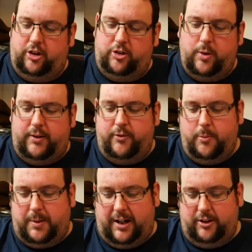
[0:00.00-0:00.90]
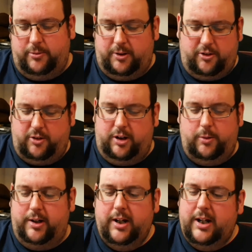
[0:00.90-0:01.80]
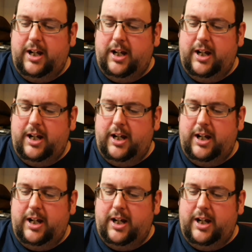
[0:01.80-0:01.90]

so it's £24 plus 3 quid.